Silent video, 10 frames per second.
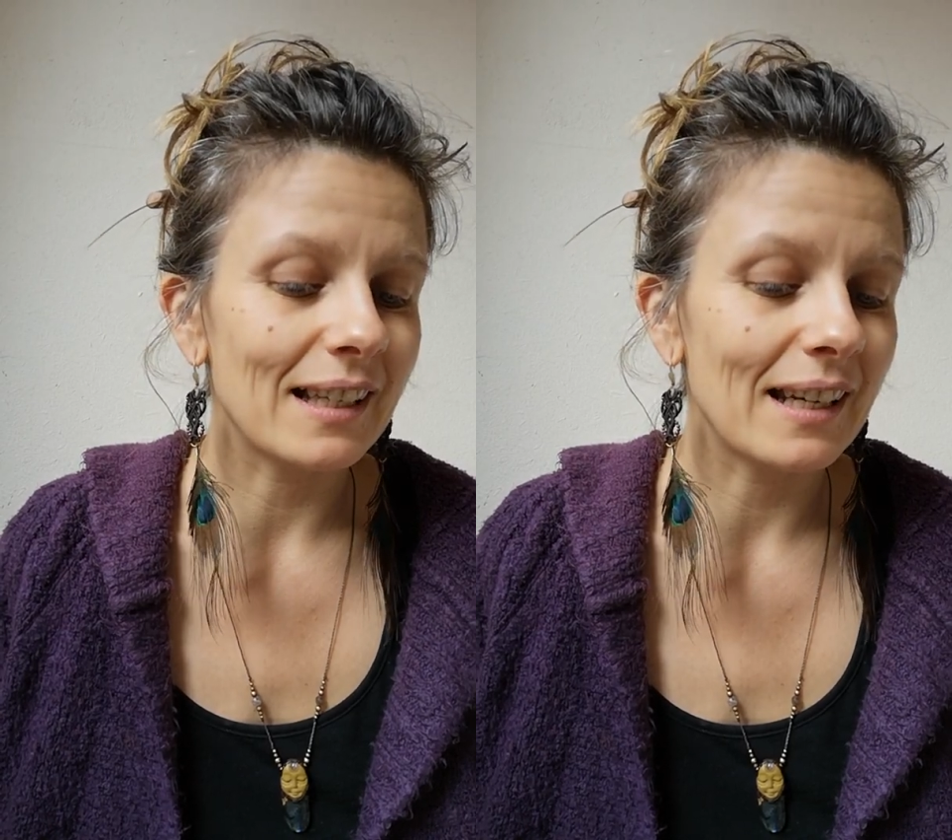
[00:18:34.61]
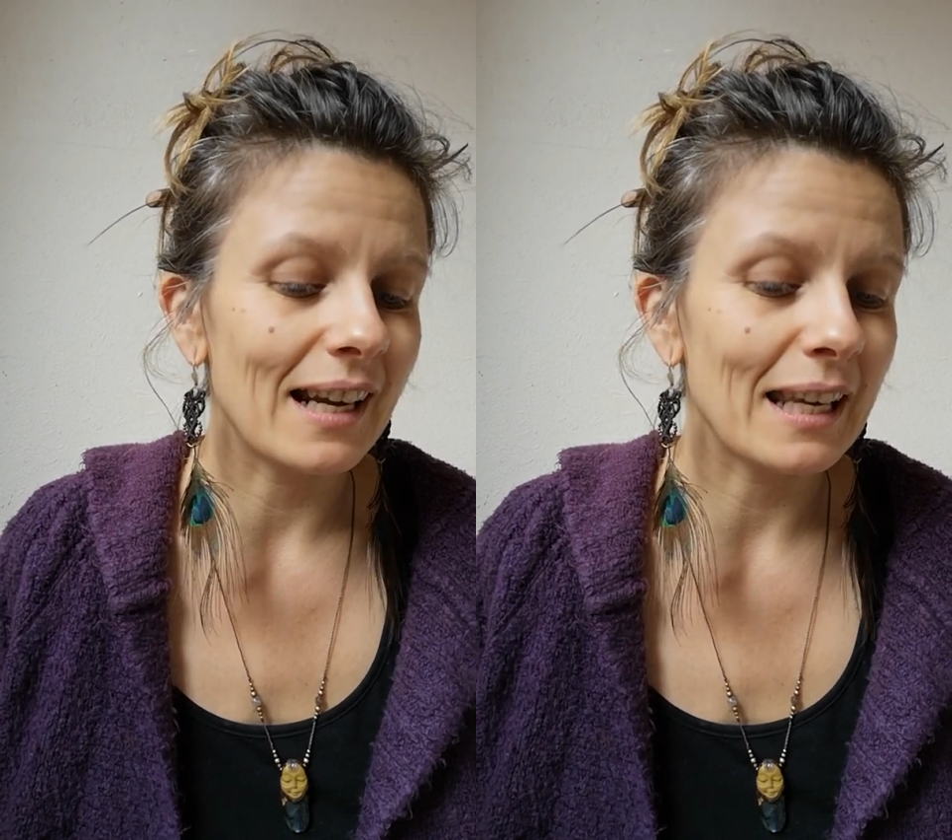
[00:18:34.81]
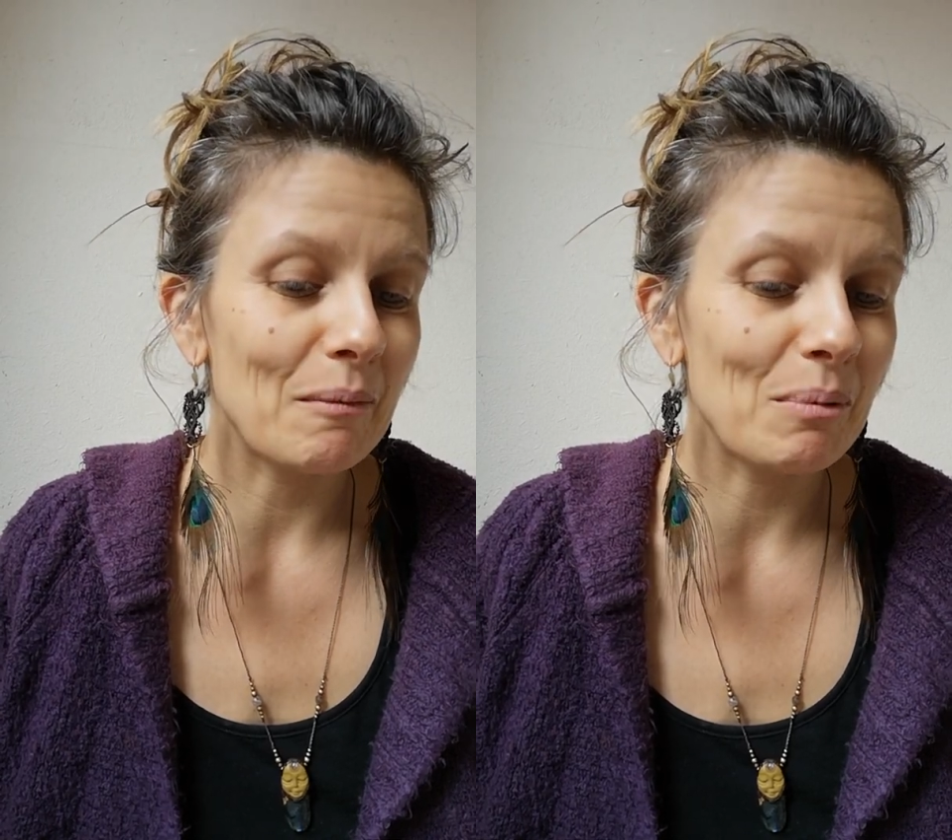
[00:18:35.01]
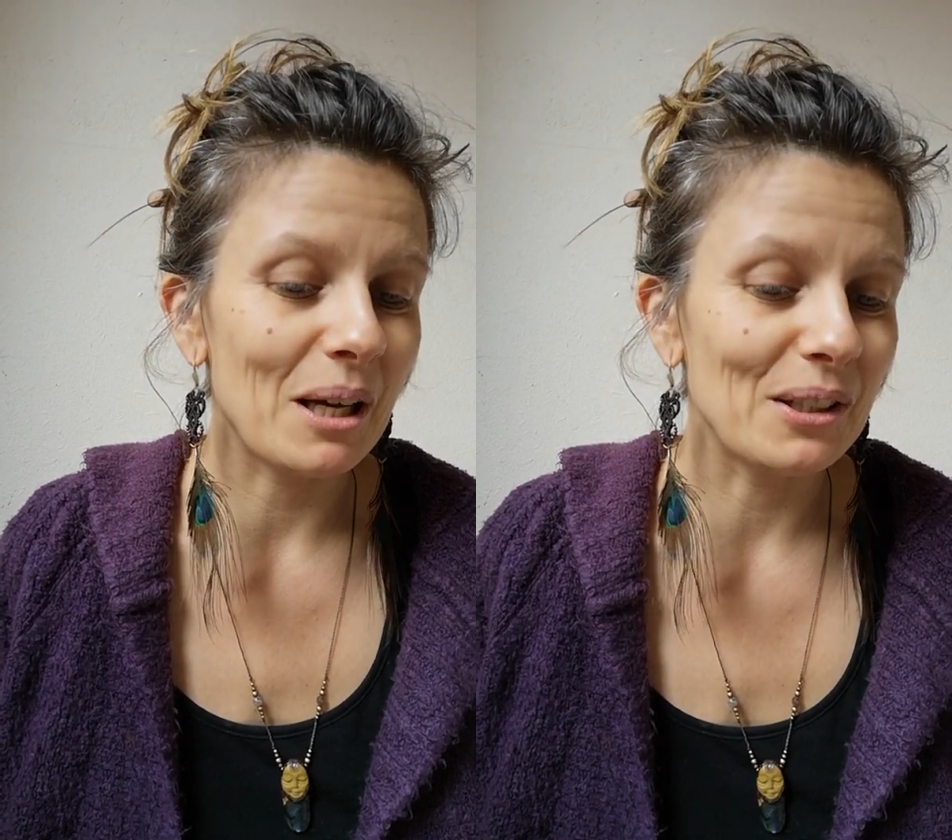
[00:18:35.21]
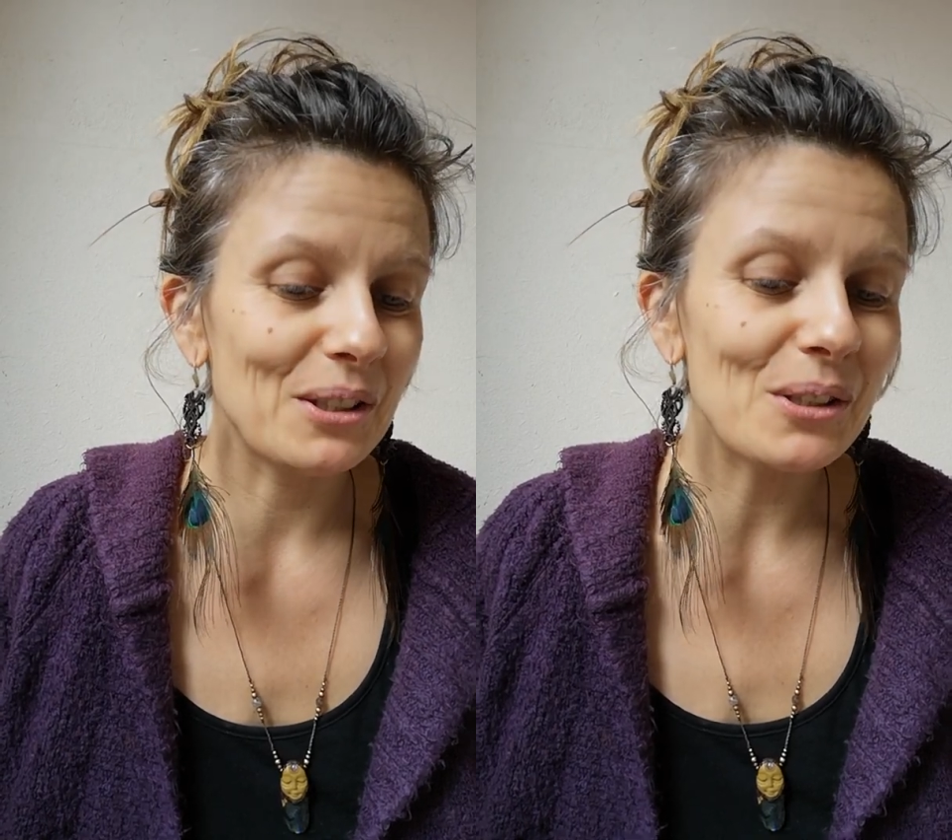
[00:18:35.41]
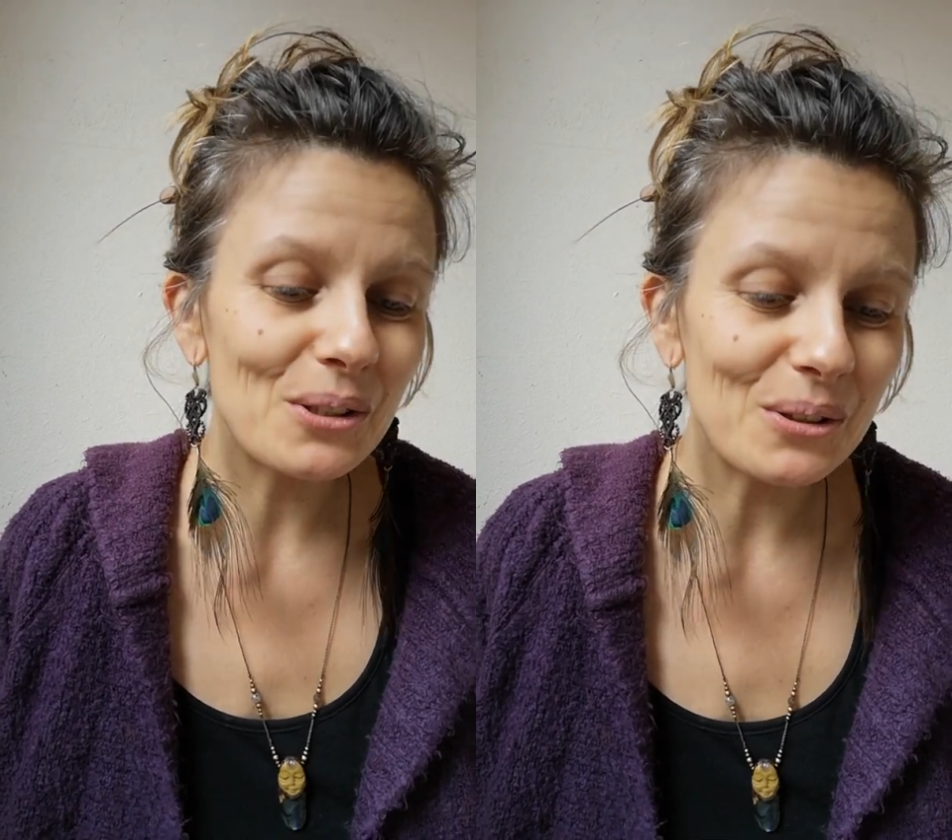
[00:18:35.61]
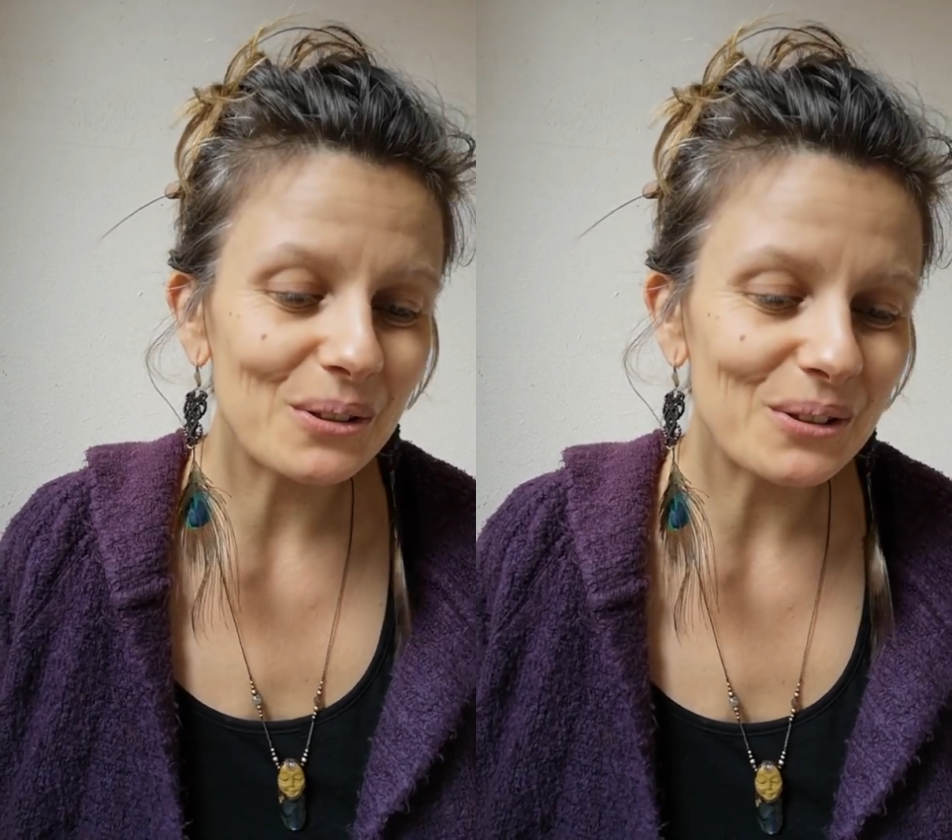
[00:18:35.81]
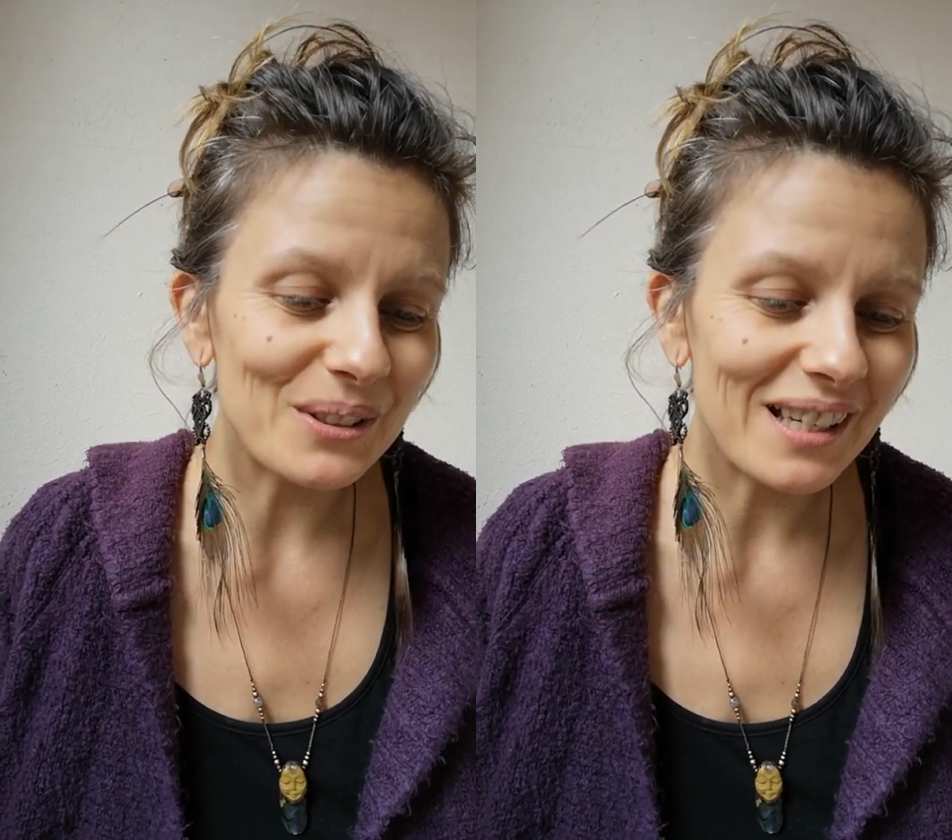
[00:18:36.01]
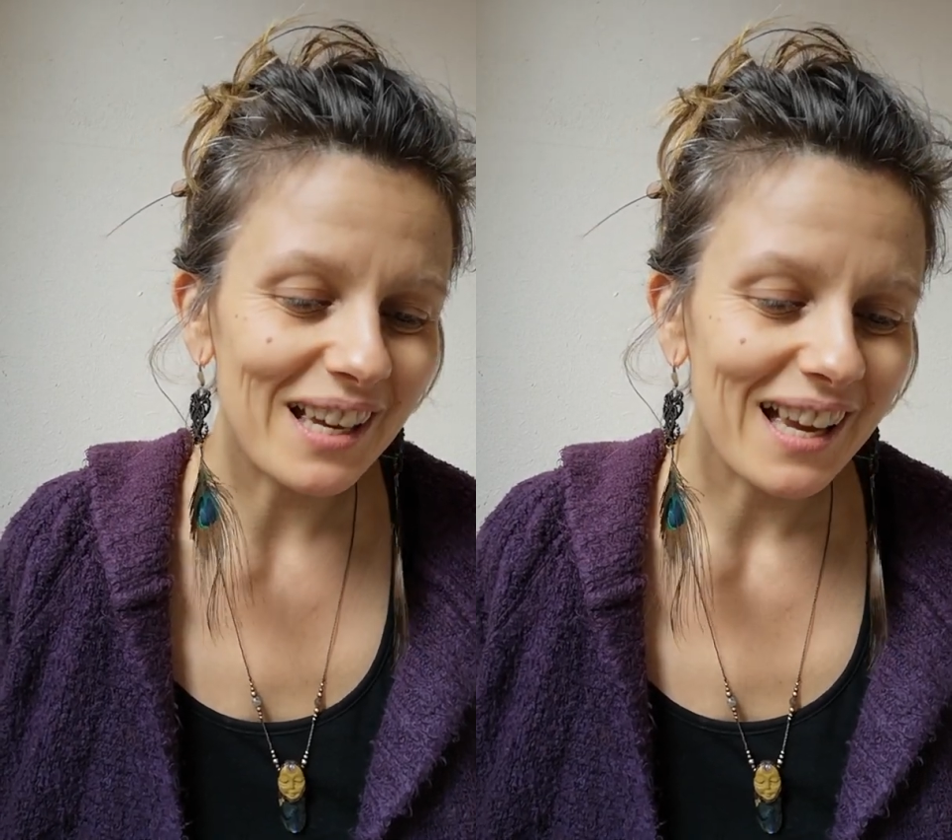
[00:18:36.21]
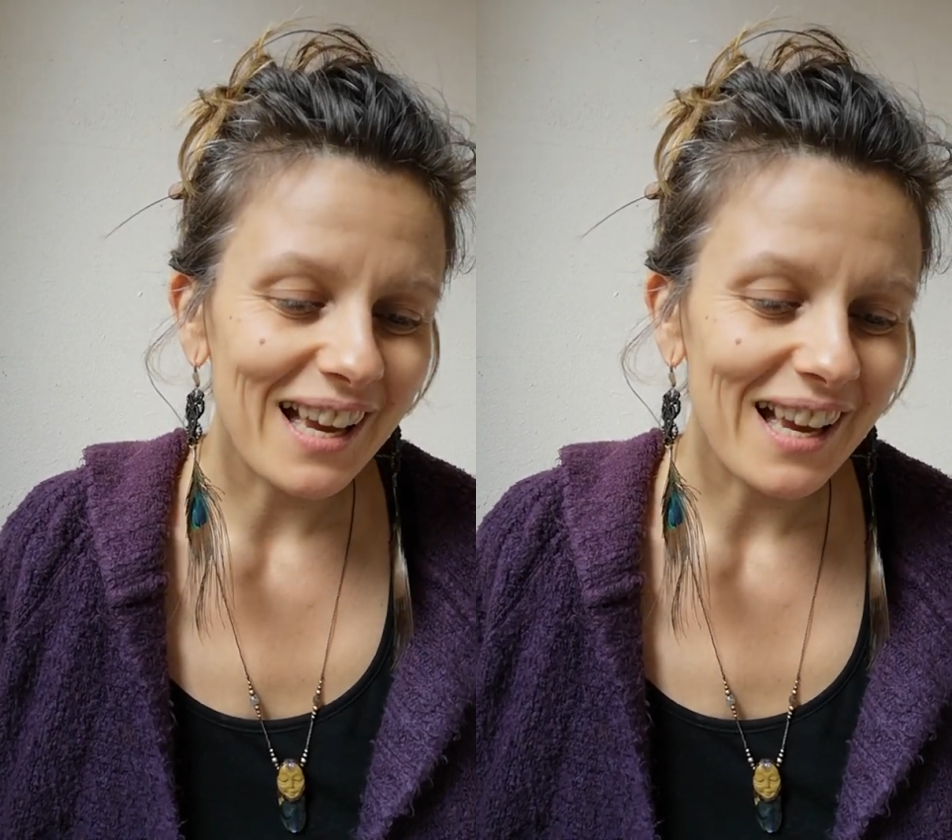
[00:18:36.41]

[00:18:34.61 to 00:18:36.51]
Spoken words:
that I can be understood.